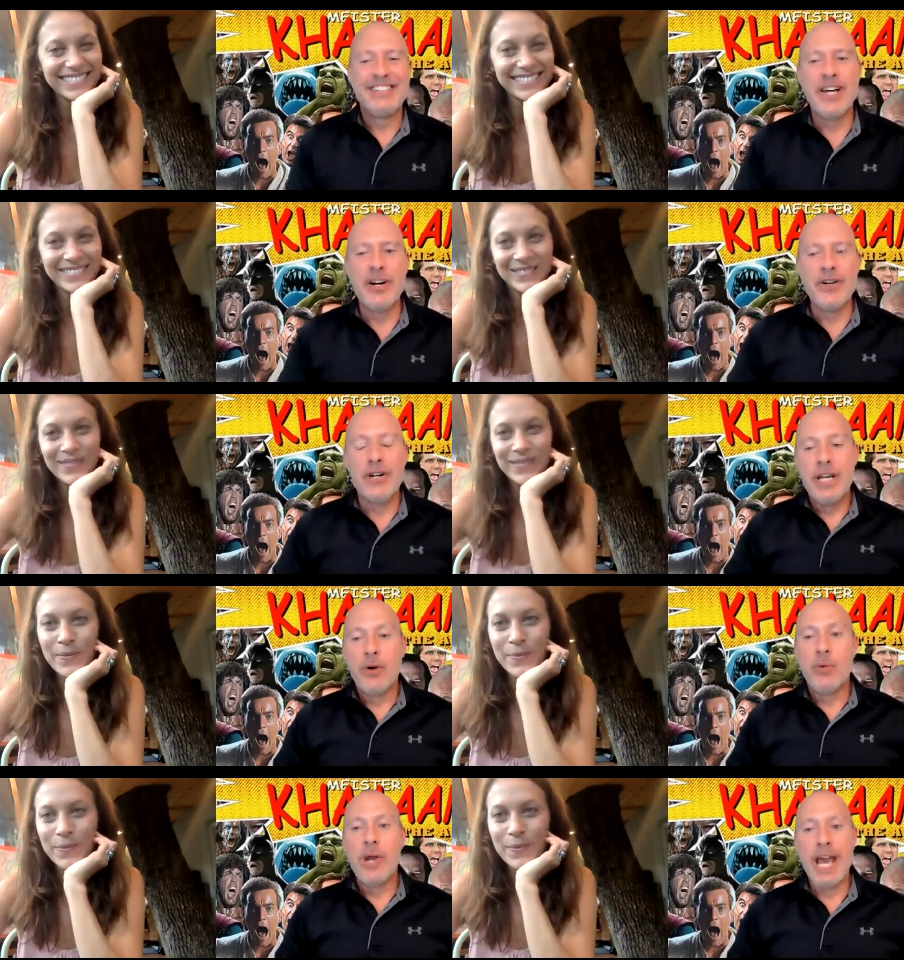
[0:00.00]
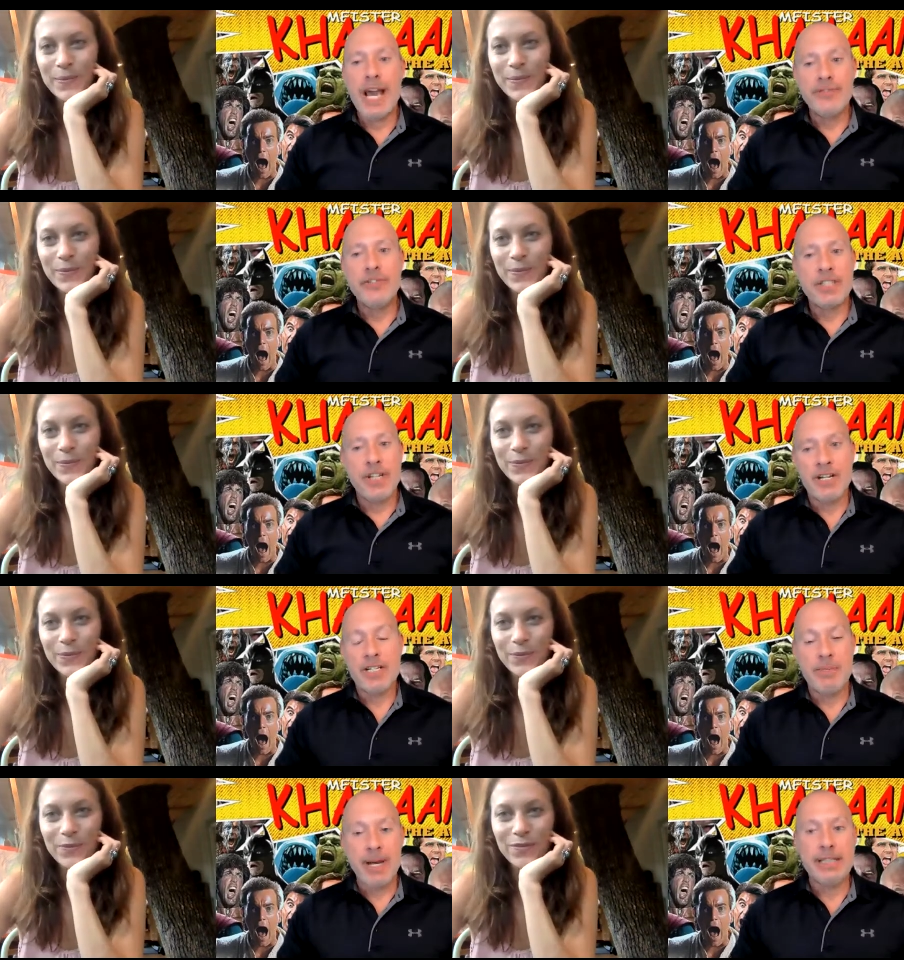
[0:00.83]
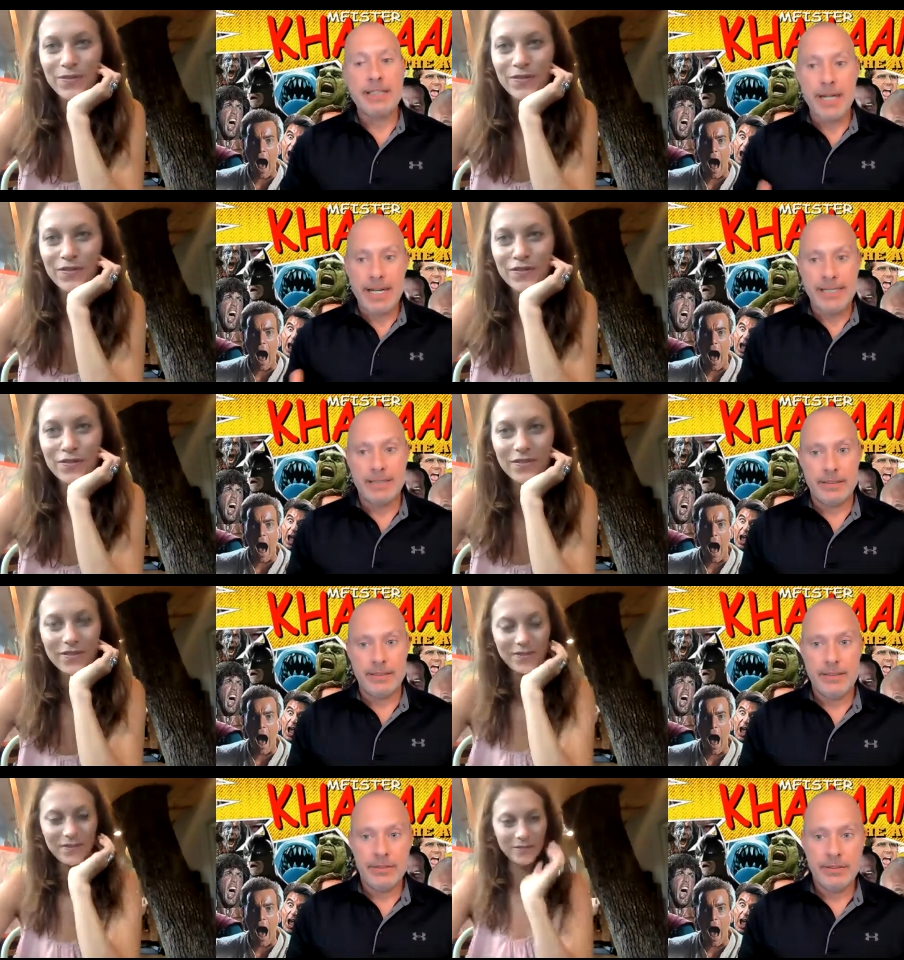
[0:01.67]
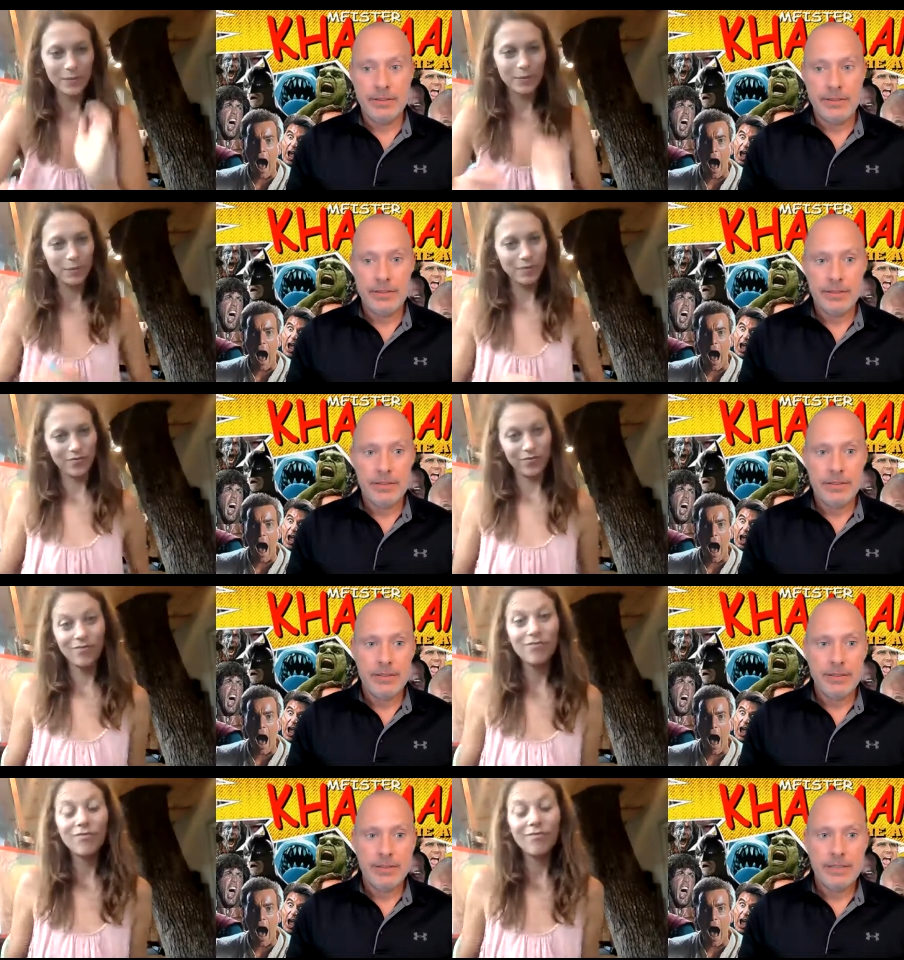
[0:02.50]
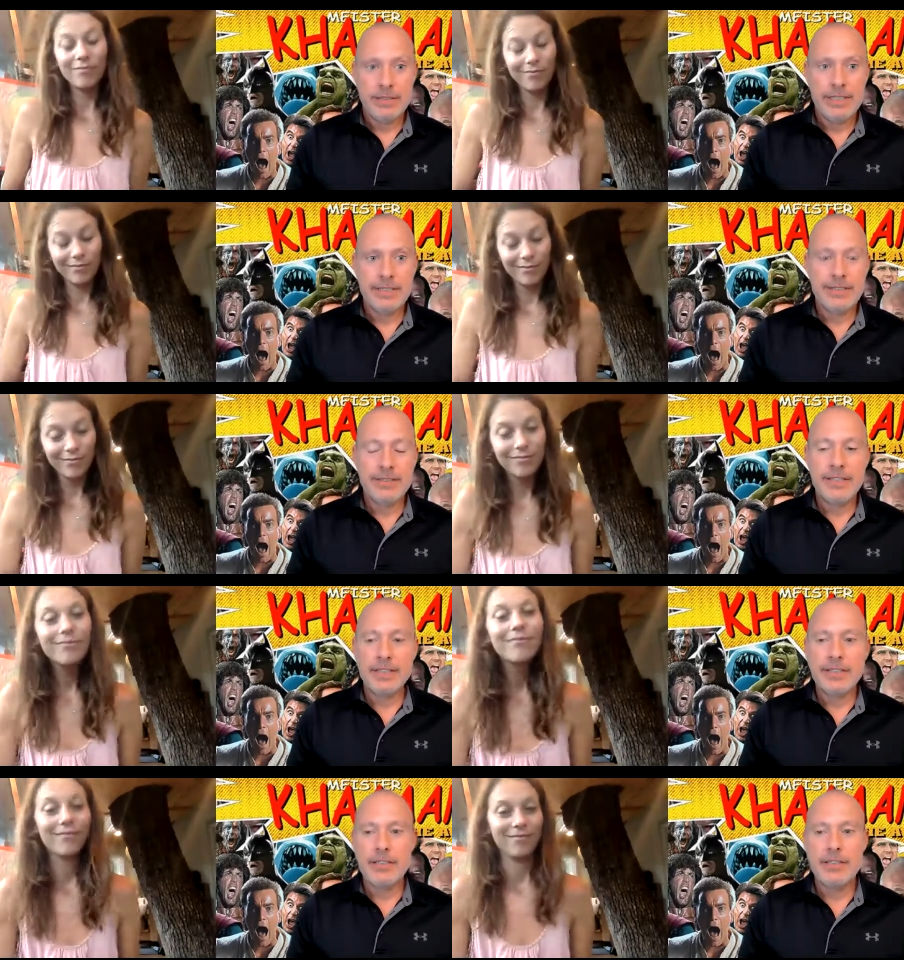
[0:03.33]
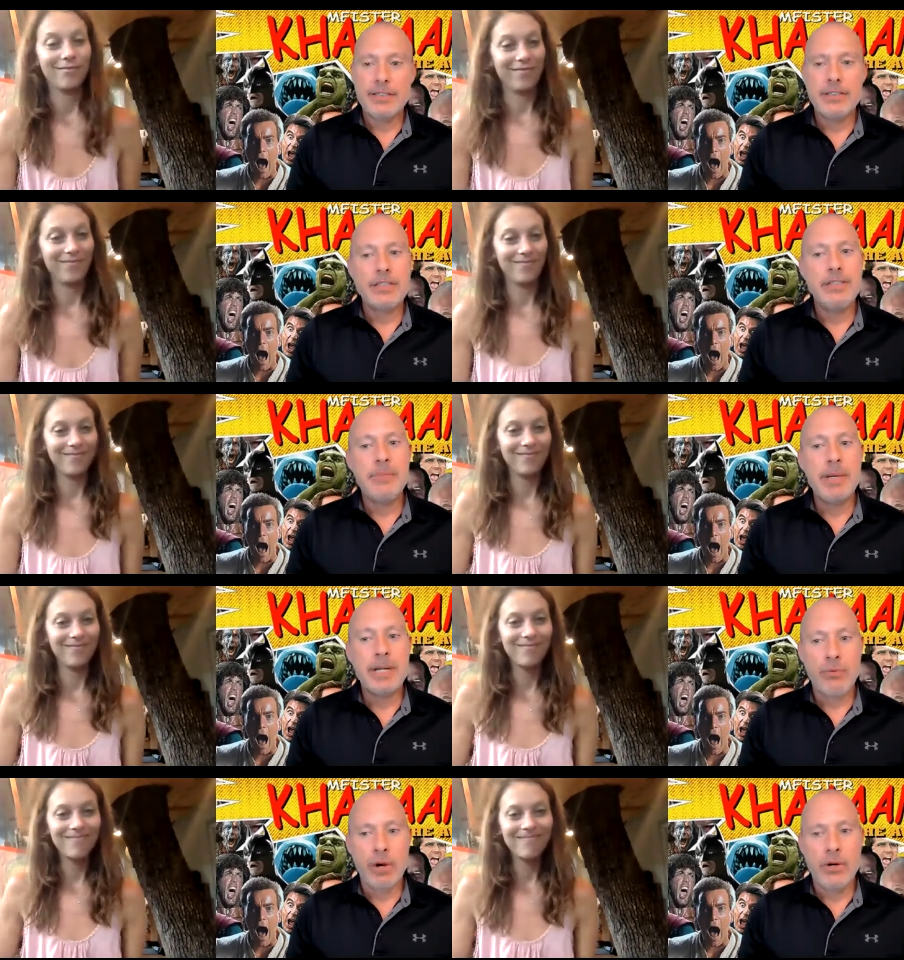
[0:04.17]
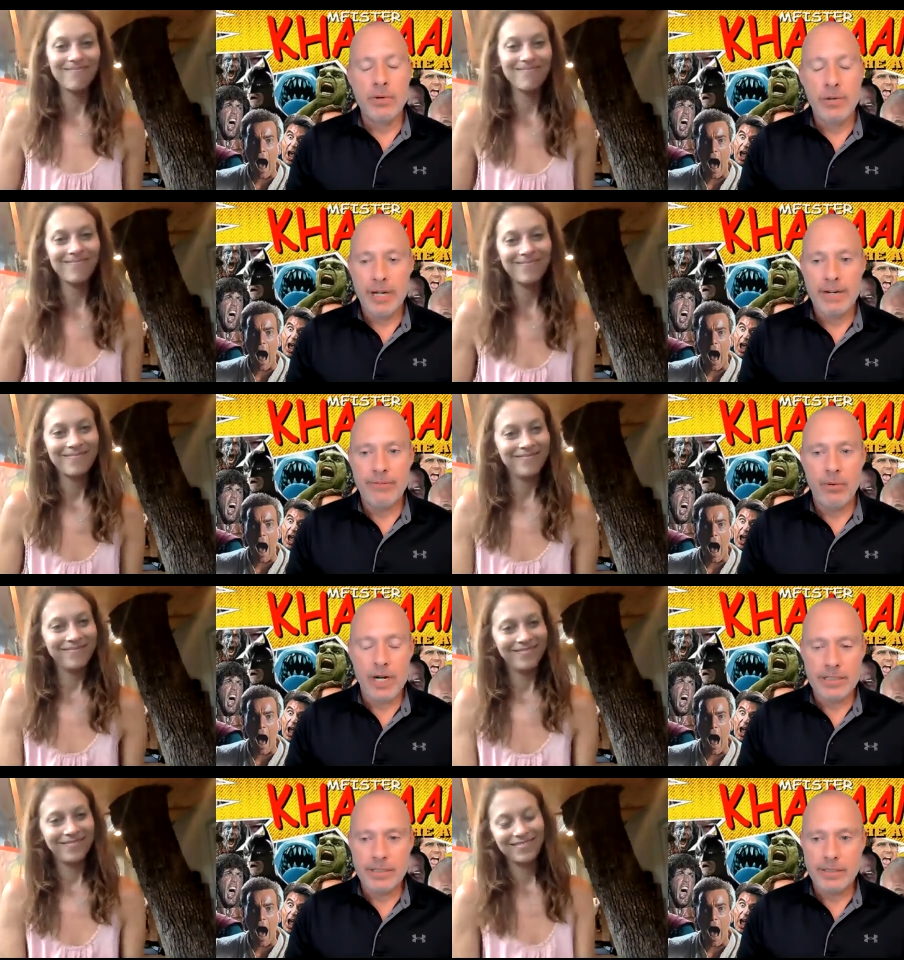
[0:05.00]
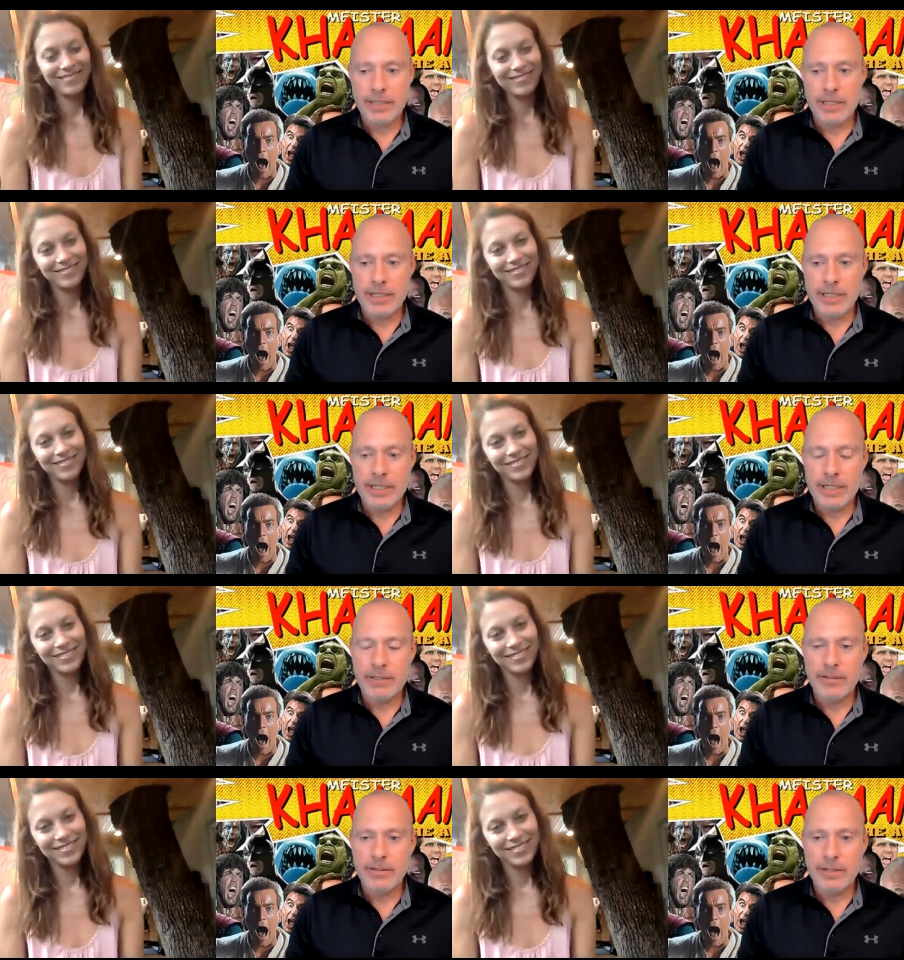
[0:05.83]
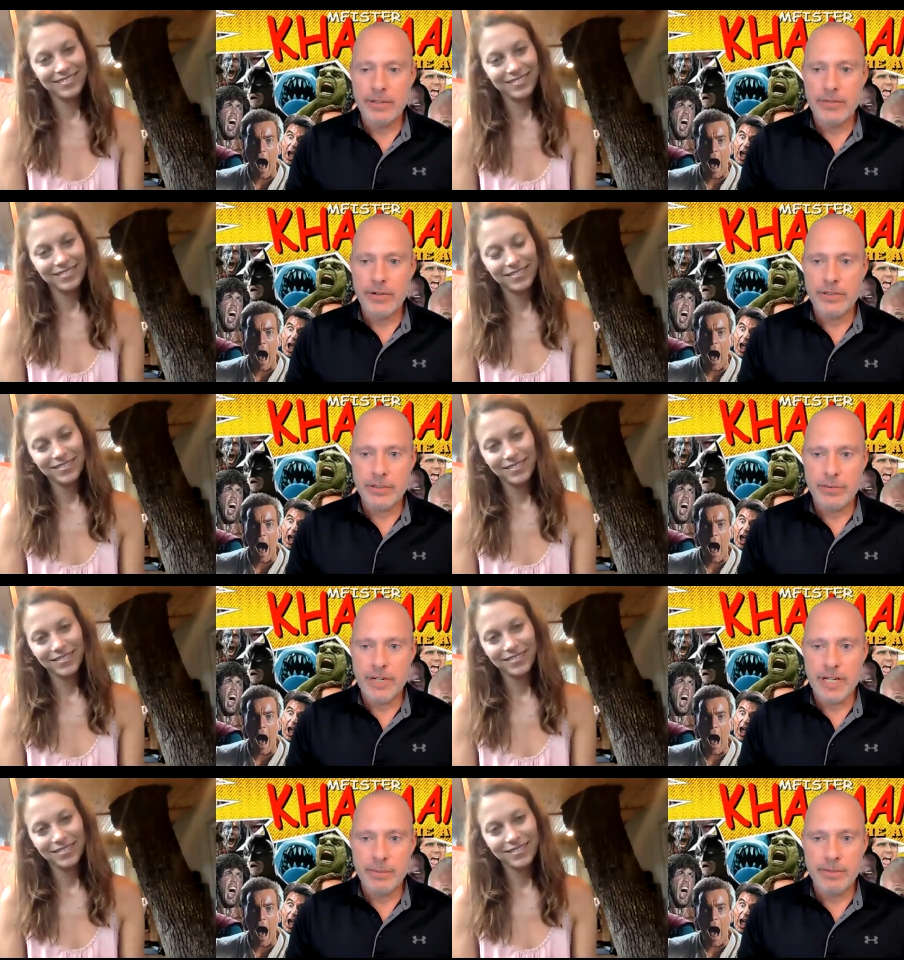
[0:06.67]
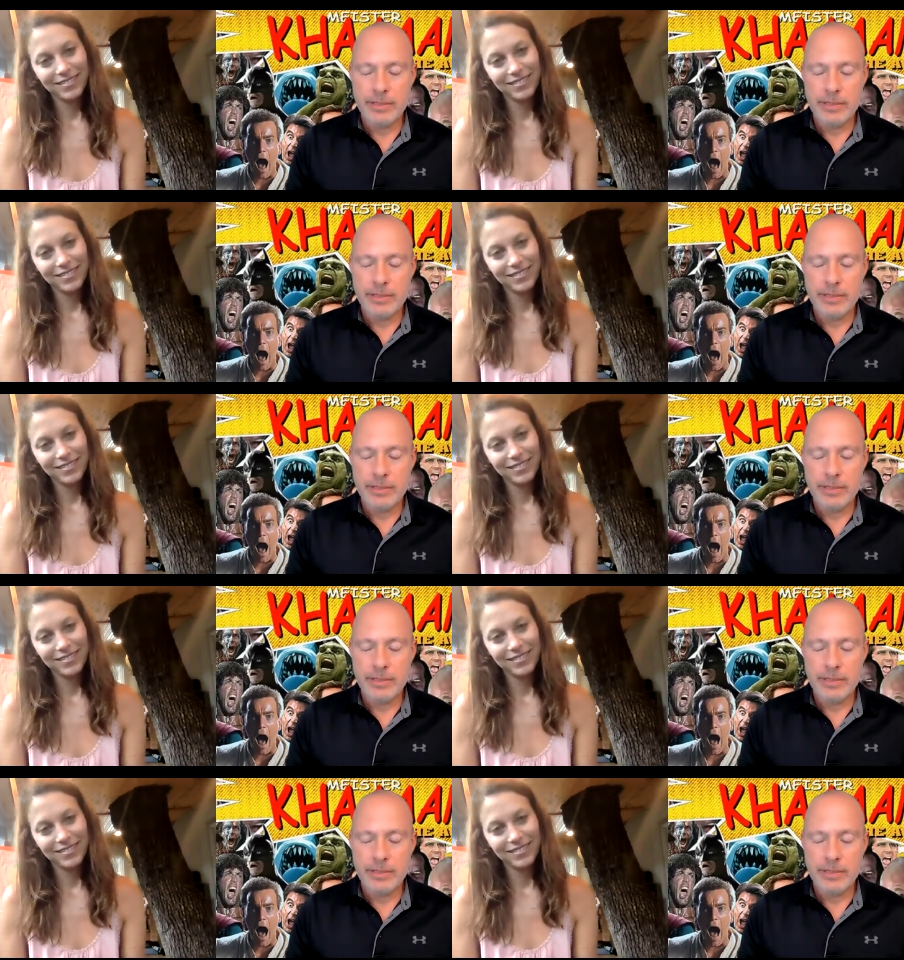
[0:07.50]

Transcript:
Speaker 1: So we have to talk about Titans. This is such a such a big role. I've watched the uh, the first three